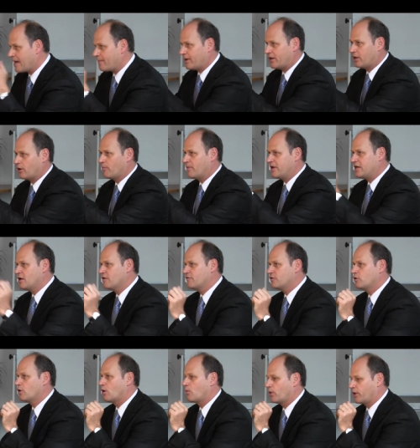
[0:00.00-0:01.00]
map, I know many
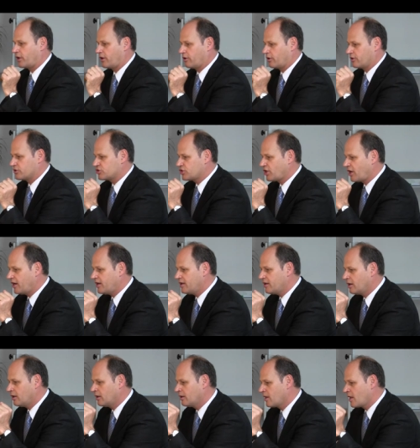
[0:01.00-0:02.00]
of you are working on
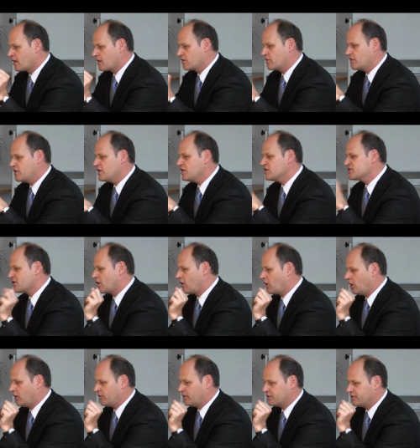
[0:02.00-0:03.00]
China. These
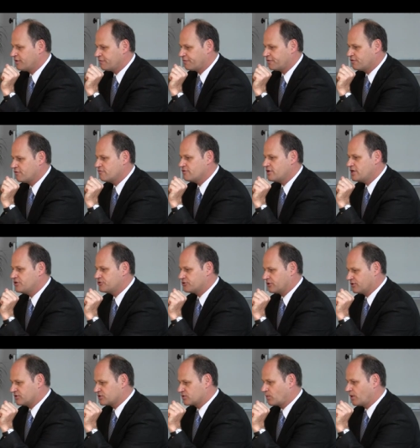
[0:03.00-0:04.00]
are the different
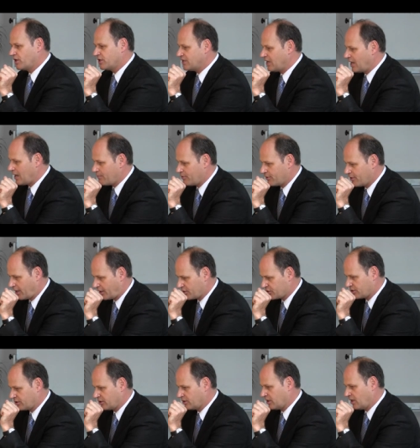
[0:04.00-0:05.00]
regions where dye
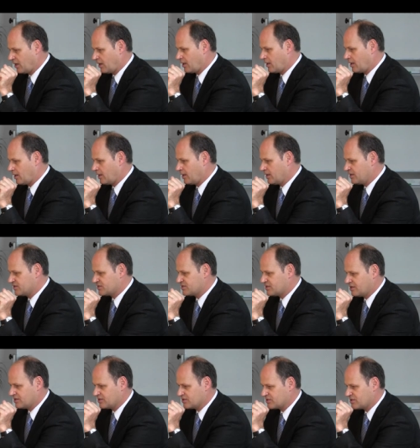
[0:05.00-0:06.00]
production
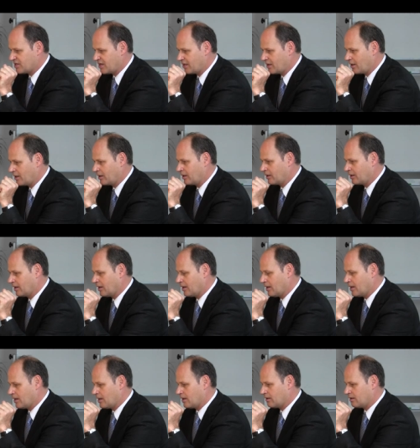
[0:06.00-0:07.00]
is taking
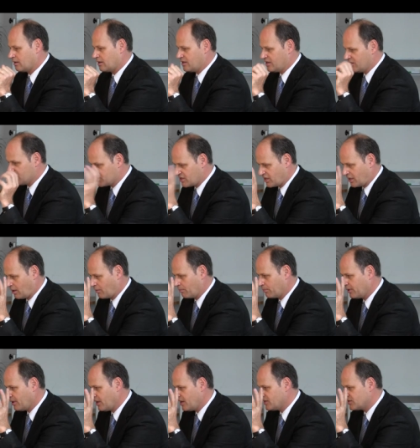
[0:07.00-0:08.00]

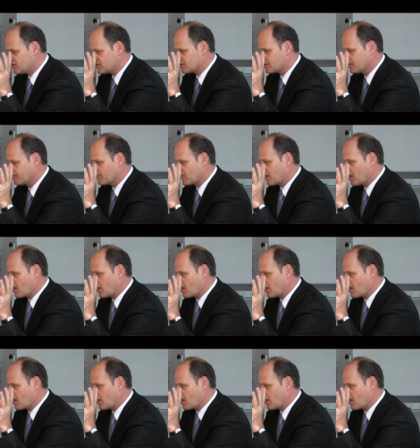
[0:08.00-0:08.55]
place.